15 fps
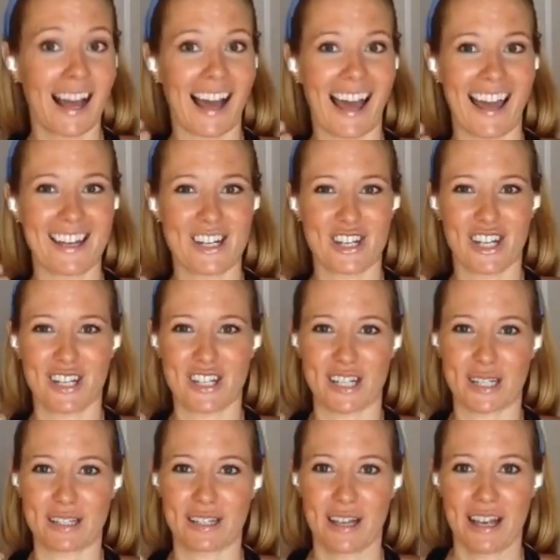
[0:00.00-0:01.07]
And she
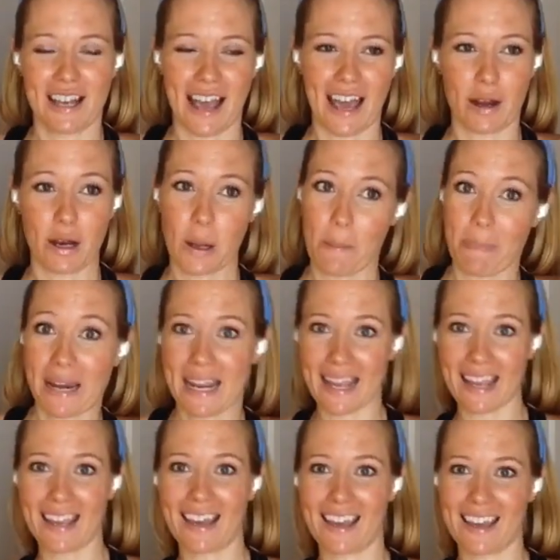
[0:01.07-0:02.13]
just had
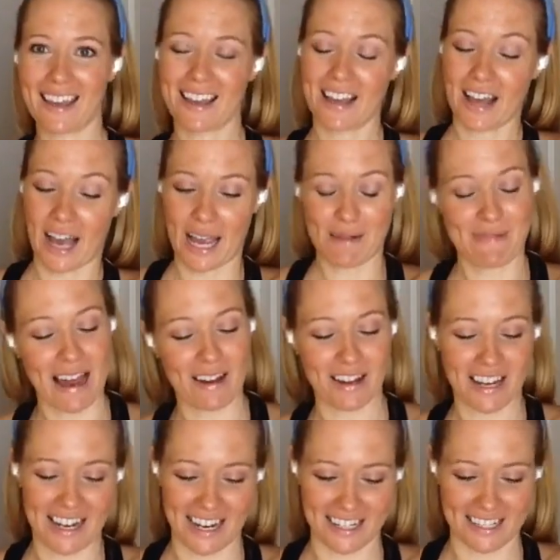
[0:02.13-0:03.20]
ping, I'm now
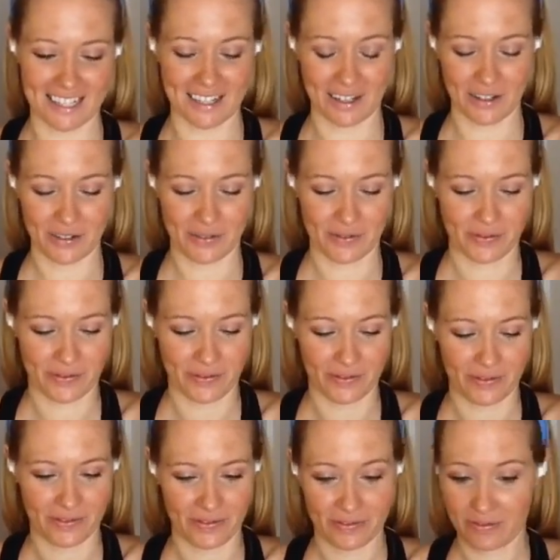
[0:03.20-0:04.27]
connected.
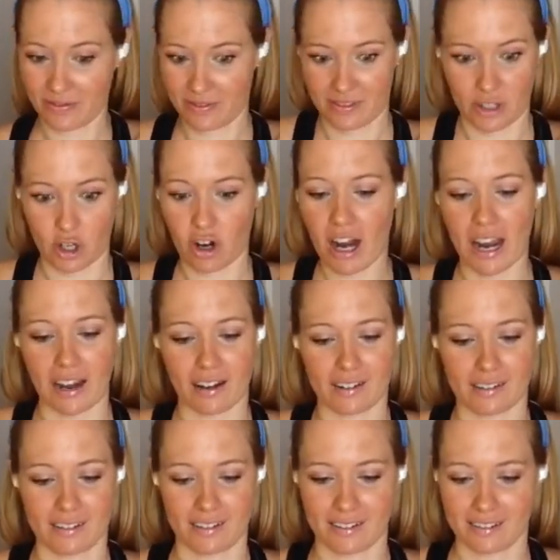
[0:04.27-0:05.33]
Great.
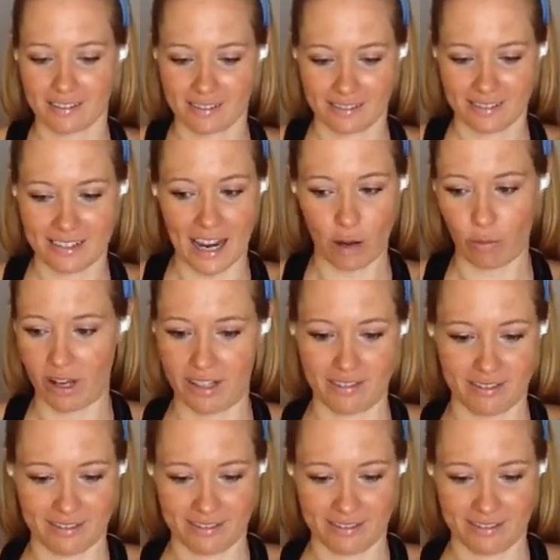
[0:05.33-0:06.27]
Now what?